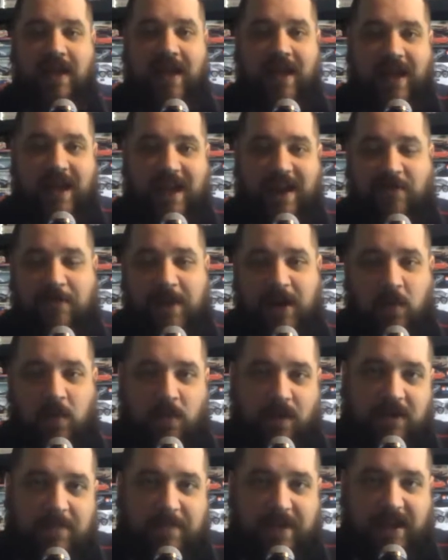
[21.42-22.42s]
Hey everybody,
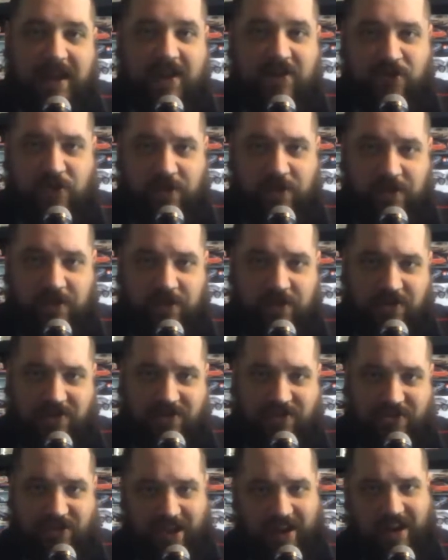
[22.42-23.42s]
welcome back to another
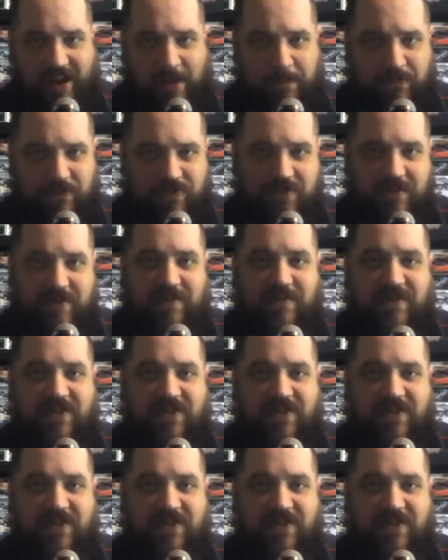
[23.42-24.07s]
exciting episode